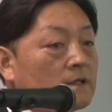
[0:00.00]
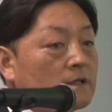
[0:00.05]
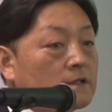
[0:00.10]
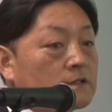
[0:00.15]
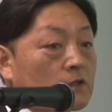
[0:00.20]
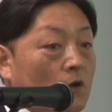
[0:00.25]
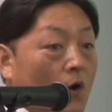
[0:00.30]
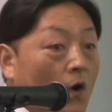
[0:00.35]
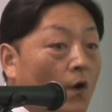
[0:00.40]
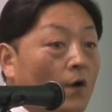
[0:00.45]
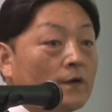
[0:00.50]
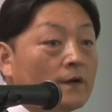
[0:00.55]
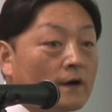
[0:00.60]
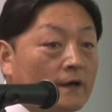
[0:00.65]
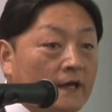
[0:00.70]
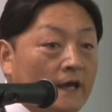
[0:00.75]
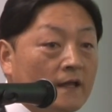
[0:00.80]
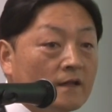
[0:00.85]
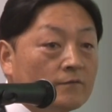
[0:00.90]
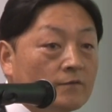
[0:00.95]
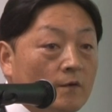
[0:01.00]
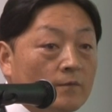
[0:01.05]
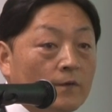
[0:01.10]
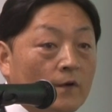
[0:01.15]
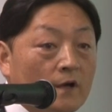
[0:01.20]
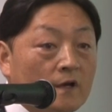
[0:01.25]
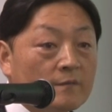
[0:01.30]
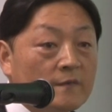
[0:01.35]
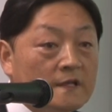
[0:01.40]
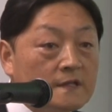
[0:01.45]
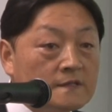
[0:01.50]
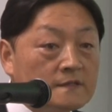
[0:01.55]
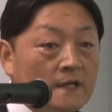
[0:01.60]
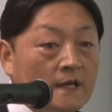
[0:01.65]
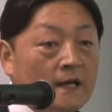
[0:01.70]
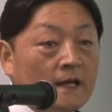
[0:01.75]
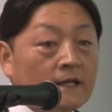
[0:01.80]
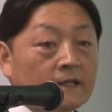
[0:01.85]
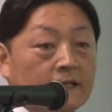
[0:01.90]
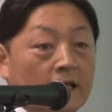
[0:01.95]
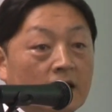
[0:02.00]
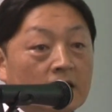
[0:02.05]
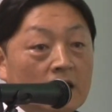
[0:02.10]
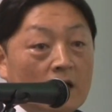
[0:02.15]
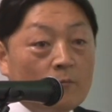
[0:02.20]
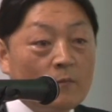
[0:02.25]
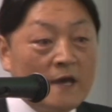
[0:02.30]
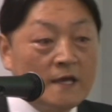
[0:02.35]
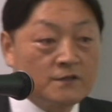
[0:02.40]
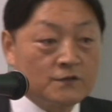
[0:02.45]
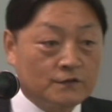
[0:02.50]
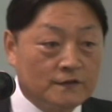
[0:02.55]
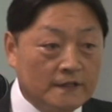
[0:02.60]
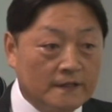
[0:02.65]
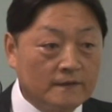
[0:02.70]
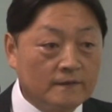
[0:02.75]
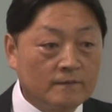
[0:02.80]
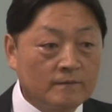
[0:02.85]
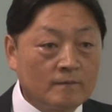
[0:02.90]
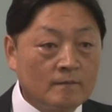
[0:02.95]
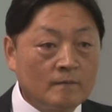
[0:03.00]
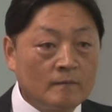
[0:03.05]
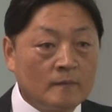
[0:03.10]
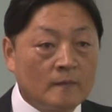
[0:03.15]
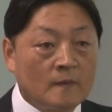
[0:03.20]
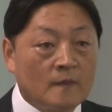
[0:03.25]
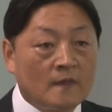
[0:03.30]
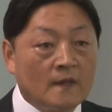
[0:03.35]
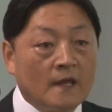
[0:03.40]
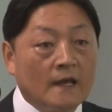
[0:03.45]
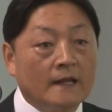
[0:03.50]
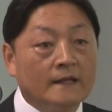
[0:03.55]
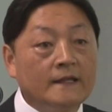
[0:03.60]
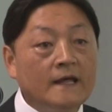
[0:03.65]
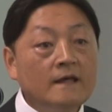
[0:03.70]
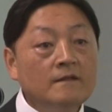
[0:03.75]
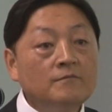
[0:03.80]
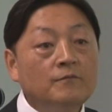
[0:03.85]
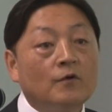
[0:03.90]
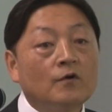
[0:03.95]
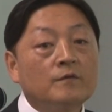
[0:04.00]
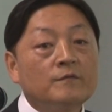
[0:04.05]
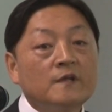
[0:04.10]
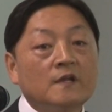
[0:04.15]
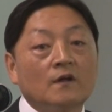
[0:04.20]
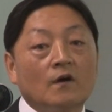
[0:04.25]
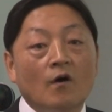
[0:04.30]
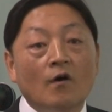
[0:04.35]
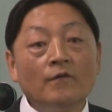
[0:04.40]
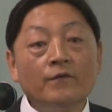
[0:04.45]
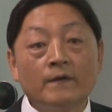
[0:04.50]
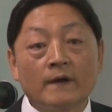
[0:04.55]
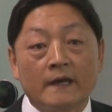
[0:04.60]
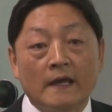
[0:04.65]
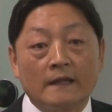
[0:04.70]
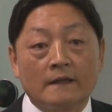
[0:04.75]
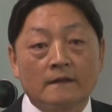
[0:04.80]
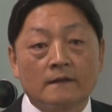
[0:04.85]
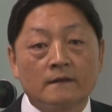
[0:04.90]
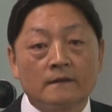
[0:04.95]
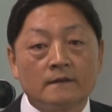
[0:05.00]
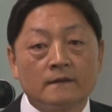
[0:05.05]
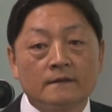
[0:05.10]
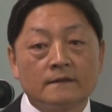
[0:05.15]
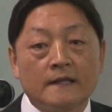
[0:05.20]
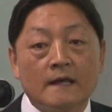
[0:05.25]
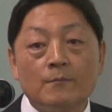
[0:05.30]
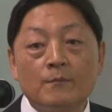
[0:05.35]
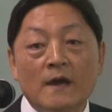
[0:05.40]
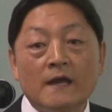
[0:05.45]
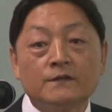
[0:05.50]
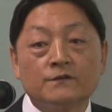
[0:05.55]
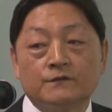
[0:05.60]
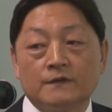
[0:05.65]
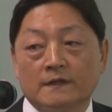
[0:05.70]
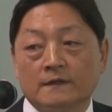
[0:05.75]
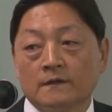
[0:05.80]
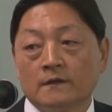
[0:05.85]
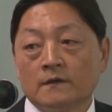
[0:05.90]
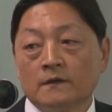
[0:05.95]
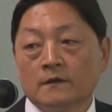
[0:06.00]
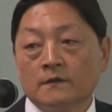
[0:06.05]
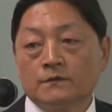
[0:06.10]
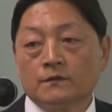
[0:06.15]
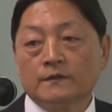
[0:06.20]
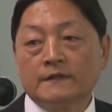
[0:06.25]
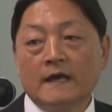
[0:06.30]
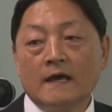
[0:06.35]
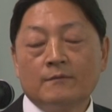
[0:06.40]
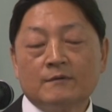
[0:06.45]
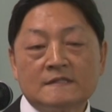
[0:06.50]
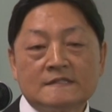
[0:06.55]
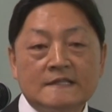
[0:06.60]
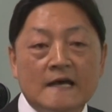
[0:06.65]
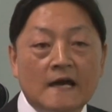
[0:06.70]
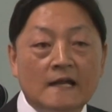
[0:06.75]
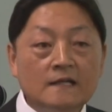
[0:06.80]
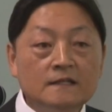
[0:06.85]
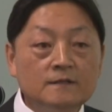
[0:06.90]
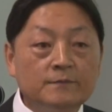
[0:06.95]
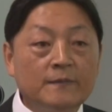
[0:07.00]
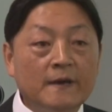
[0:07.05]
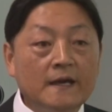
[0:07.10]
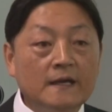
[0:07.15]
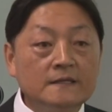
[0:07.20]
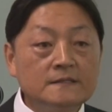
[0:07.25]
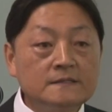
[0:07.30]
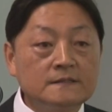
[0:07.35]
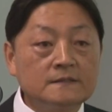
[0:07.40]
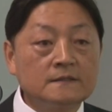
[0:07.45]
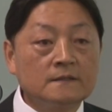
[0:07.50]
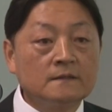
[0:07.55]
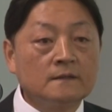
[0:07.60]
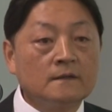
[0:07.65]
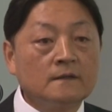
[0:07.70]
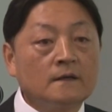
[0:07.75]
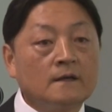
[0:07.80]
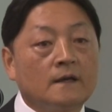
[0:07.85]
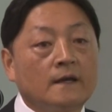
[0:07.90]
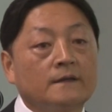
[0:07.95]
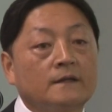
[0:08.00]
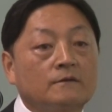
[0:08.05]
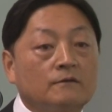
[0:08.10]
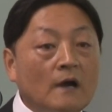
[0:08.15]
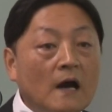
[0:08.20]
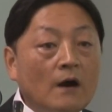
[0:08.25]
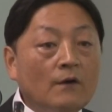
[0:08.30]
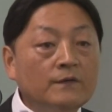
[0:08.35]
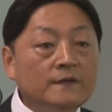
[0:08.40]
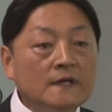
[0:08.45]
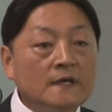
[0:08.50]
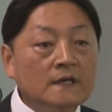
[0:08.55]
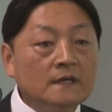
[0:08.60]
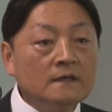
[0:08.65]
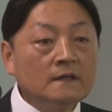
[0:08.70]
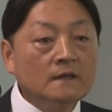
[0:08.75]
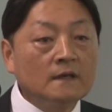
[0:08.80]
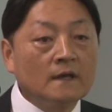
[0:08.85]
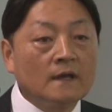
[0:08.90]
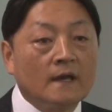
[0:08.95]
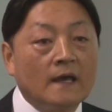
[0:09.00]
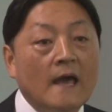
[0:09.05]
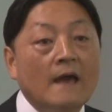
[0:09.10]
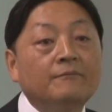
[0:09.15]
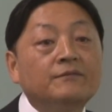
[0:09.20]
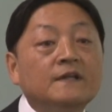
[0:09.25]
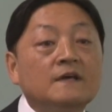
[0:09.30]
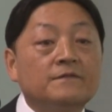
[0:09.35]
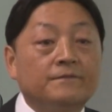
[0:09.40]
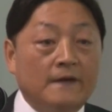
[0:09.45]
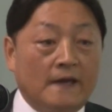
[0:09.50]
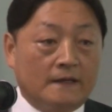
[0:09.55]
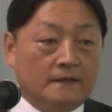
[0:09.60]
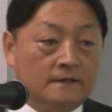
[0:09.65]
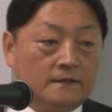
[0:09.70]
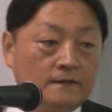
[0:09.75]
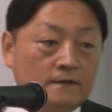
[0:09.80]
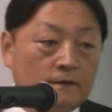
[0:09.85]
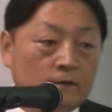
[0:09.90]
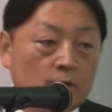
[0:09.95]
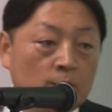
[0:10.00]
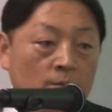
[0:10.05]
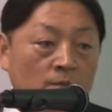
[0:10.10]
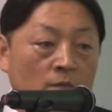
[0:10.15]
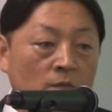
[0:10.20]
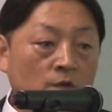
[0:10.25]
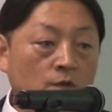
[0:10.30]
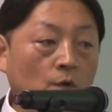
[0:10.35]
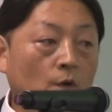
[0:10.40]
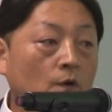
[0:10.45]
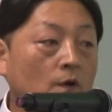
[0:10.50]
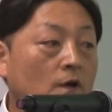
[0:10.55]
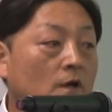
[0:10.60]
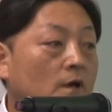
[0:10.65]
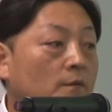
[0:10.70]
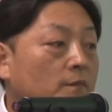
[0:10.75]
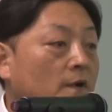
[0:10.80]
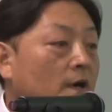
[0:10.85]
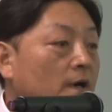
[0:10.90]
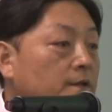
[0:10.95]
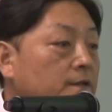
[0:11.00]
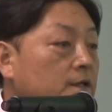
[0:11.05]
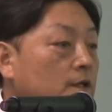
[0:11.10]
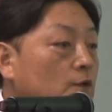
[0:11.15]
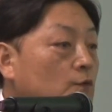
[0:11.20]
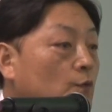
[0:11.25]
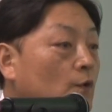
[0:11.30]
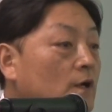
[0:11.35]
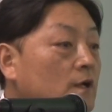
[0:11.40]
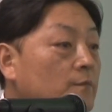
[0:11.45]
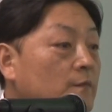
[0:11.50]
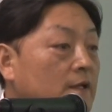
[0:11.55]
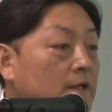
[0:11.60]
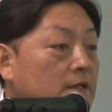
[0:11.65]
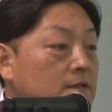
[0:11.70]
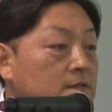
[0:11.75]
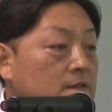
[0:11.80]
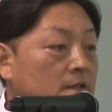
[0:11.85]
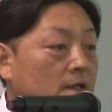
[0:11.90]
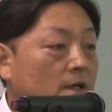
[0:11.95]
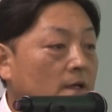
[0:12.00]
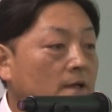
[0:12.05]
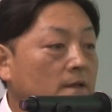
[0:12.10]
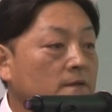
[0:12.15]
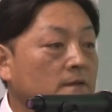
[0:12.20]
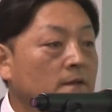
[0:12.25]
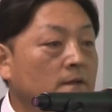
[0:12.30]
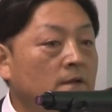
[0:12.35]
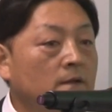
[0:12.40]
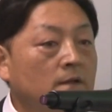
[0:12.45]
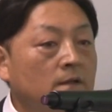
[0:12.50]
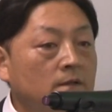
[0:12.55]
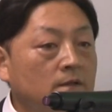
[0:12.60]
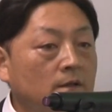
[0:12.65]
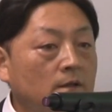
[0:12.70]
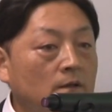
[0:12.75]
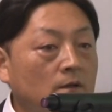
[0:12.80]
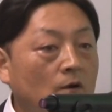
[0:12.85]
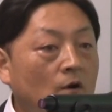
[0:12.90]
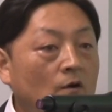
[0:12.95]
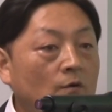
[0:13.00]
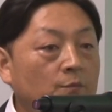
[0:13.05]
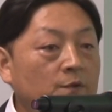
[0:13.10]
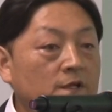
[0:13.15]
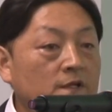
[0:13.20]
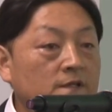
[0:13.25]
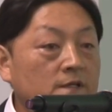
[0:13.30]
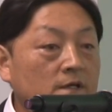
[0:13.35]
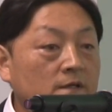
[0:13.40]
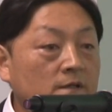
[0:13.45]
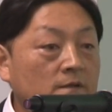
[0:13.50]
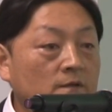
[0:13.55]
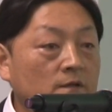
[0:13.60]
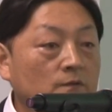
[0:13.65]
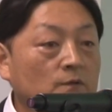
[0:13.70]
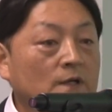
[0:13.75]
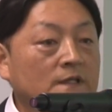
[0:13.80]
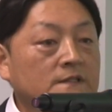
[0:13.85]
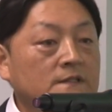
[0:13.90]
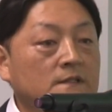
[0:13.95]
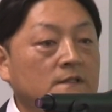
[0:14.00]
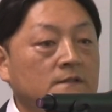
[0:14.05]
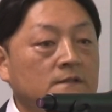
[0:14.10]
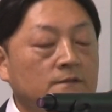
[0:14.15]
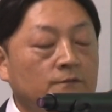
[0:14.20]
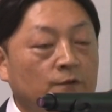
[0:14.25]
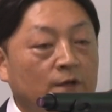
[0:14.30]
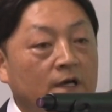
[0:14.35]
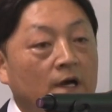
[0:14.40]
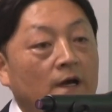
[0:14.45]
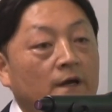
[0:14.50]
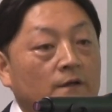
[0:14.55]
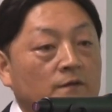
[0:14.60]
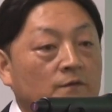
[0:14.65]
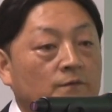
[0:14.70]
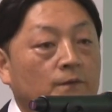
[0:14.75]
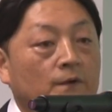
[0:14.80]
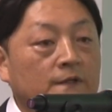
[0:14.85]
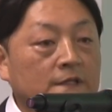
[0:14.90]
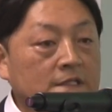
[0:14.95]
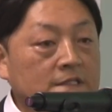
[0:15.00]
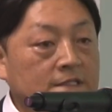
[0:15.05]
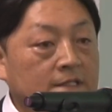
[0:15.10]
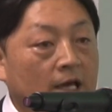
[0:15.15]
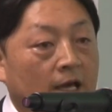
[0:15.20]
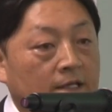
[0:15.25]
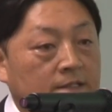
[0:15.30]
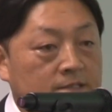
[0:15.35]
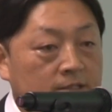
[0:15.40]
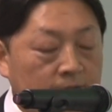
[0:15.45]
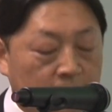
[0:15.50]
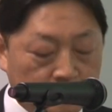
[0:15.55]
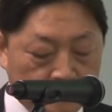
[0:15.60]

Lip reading: is on again for 40 minutes, they measured it. And then 40 minutes off again, they measured it. So they have a solid base and the grounding after effect. Total of 120 minutes, the long period was required for this test.